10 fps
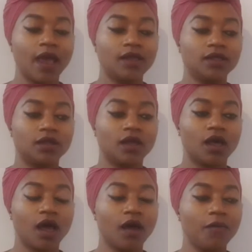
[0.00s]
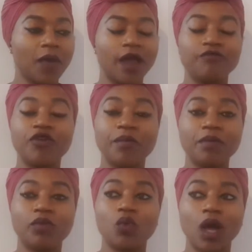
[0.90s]
And
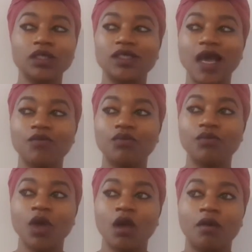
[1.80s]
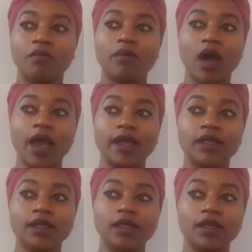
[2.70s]
remember one time
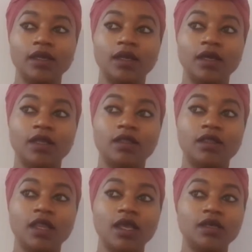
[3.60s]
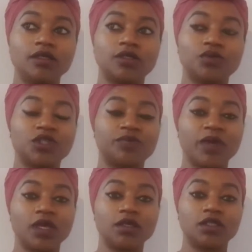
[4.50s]
my niece was
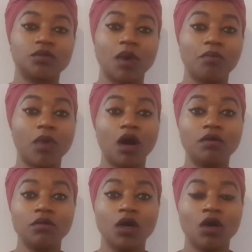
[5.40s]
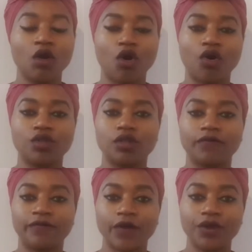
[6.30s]
speaking to my mom on the
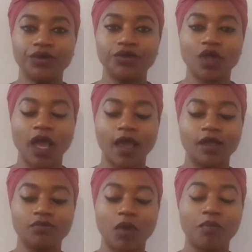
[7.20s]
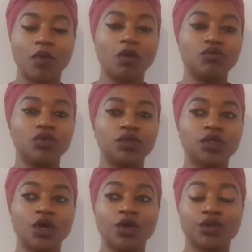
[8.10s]
phone, and my mom
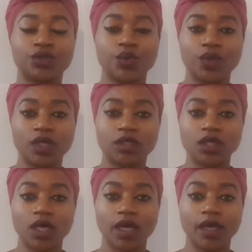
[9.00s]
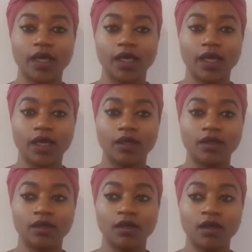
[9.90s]
was talking to her
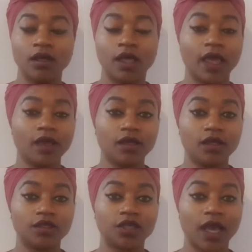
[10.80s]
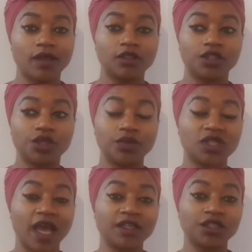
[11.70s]
in English, and she
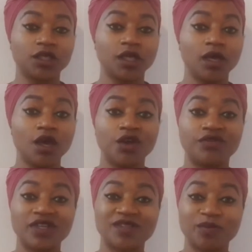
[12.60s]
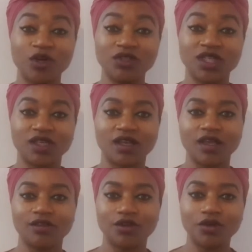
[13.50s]
was actually responding
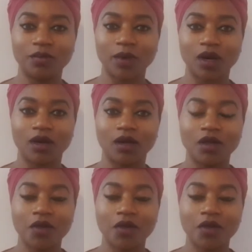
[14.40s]
in Yoruba.